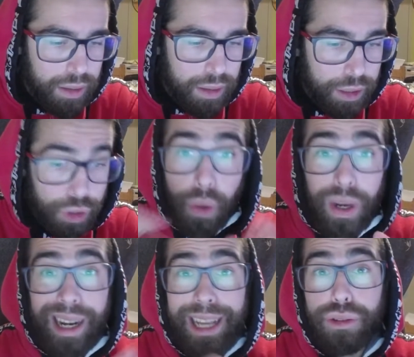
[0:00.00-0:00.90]
Your
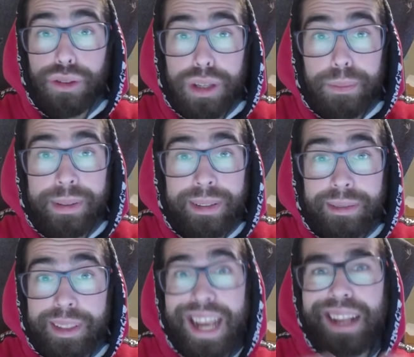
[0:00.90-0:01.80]
relationship
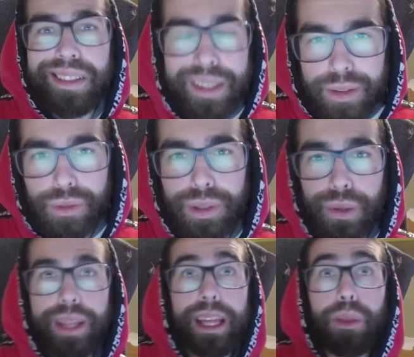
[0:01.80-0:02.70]
changes
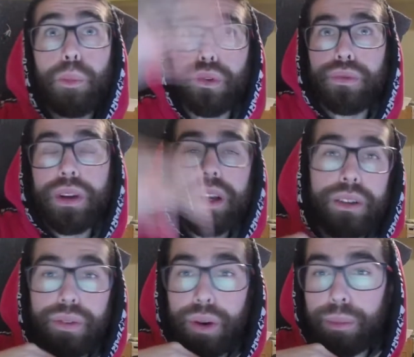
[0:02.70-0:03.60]
during that move
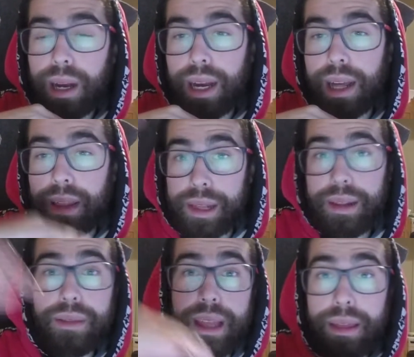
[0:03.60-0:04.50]
from uh, the, th
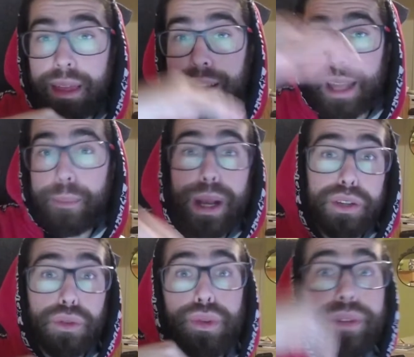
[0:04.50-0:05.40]
the third
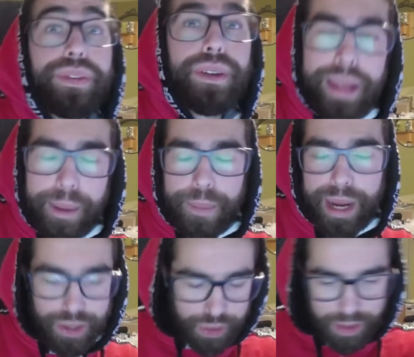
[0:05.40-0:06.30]
dimension to the fifth
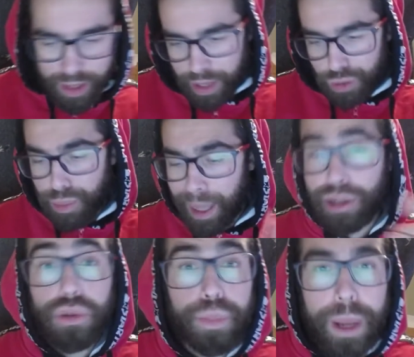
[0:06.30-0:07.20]
dimension. You might
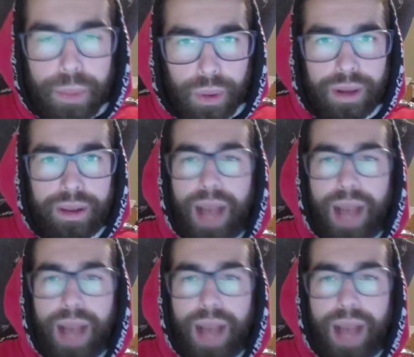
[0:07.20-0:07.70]
lose people.